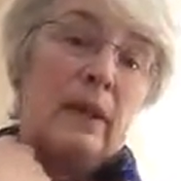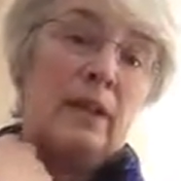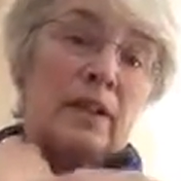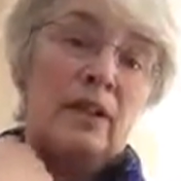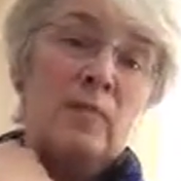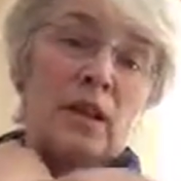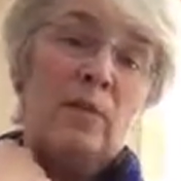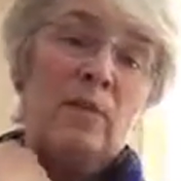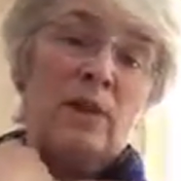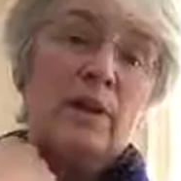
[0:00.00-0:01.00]
as so many
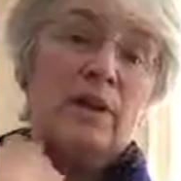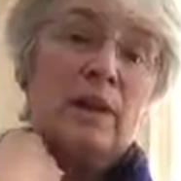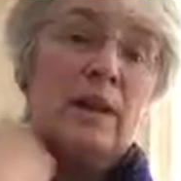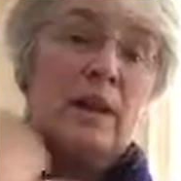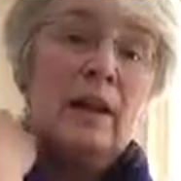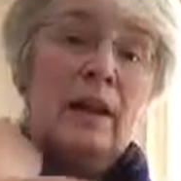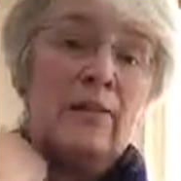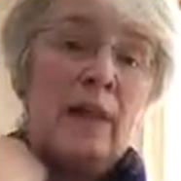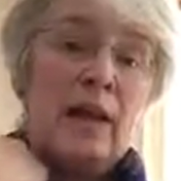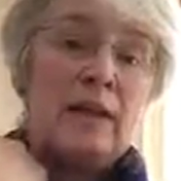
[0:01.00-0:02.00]
people have said,
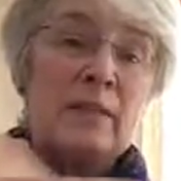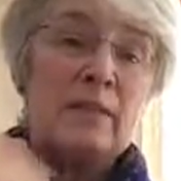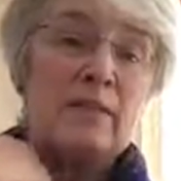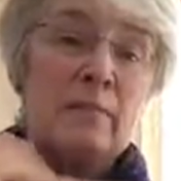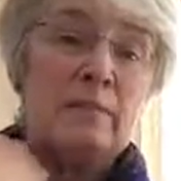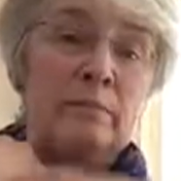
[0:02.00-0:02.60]
is passive.